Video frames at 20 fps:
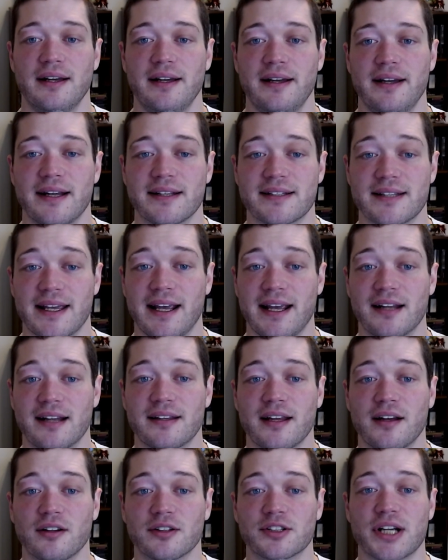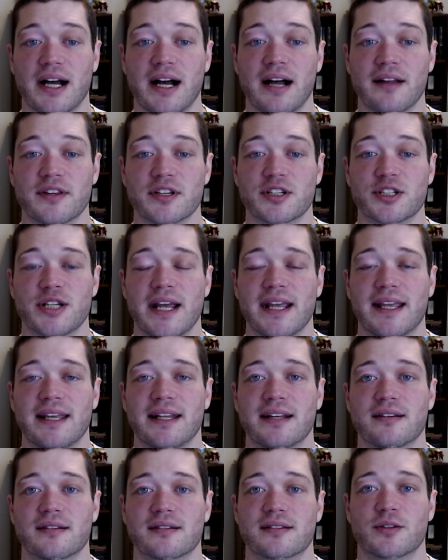It's a handheld shot, the
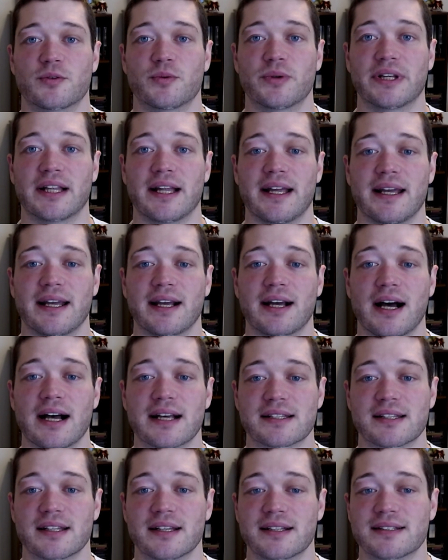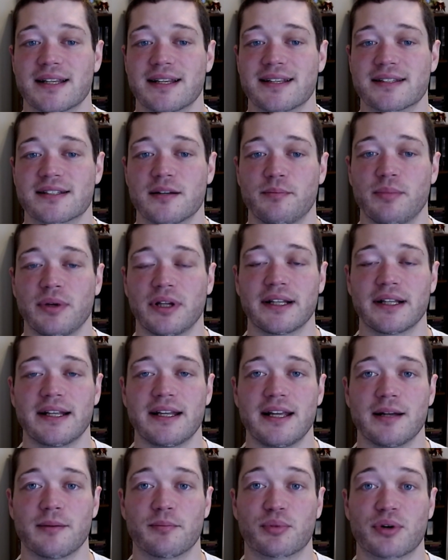shakiness relaying Gosling's
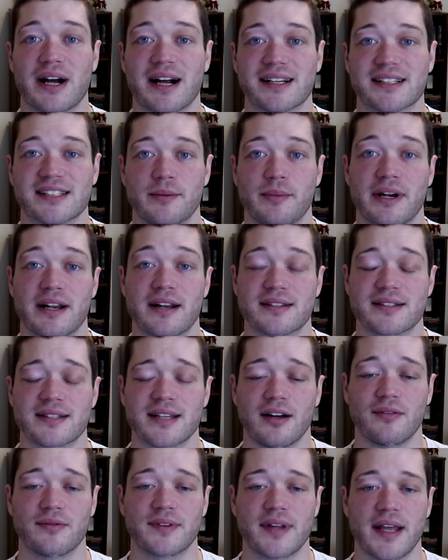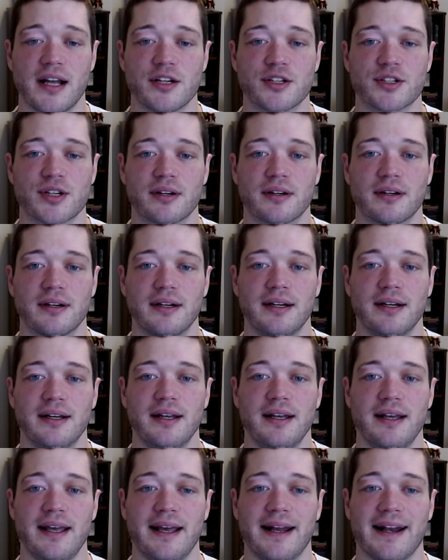instability and proximity to self-danger,
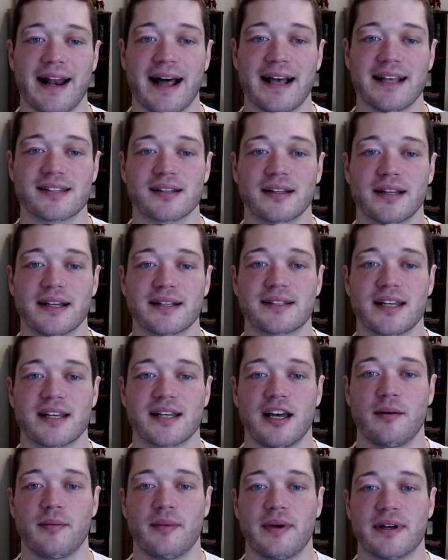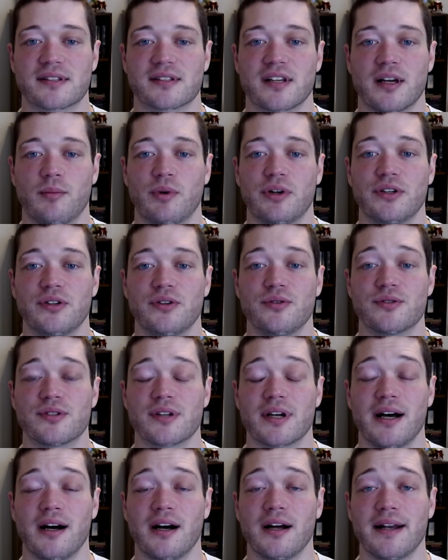and it isolates him as someone
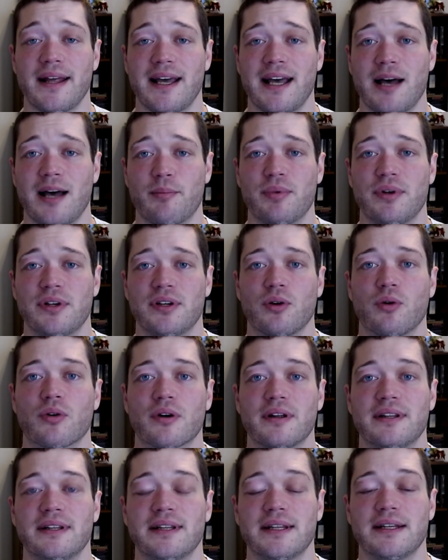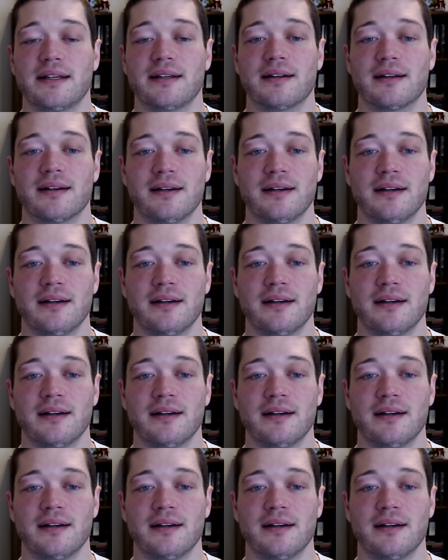who's unhappy or in need.